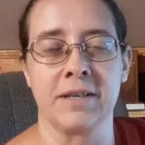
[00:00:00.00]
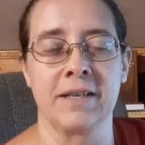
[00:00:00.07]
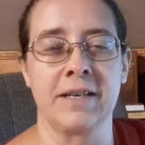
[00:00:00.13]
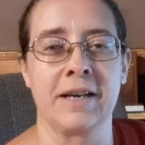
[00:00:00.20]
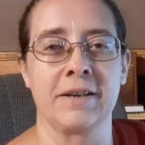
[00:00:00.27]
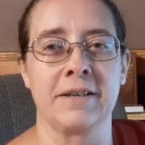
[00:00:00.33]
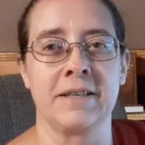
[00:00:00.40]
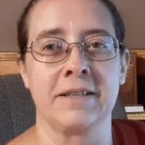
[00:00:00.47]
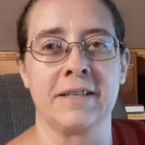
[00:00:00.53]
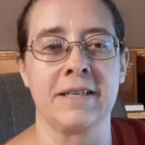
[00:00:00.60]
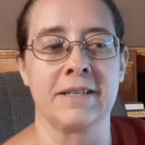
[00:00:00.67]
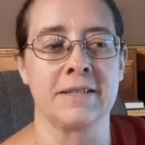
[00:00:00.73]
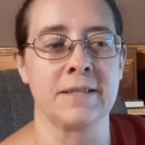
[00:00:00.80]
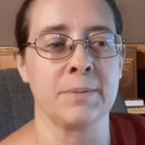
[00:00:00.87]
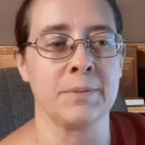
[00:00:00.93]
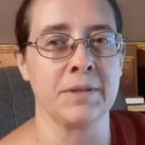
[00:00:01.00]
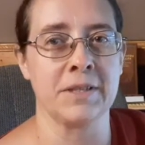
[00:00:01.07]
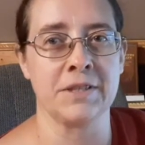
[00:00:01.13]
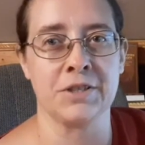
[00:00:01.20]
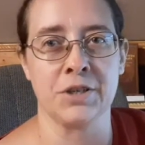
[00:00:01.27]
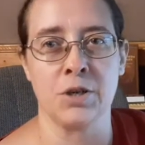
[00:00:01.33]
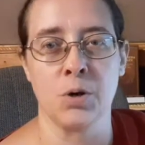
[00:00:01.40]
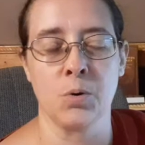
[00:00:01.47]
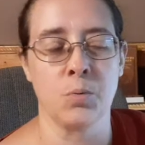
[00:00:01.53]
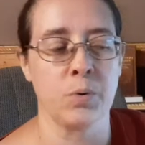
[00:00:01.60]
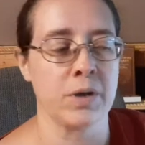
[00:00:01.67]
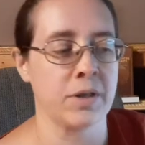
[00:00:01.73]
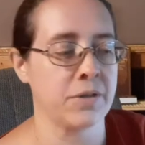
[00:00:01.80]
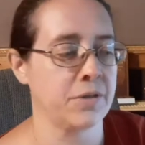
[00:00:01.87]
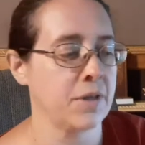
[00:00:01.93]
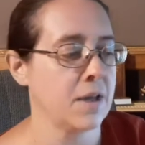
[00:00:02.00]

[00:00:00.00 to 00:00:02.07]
and I can get some of these to go with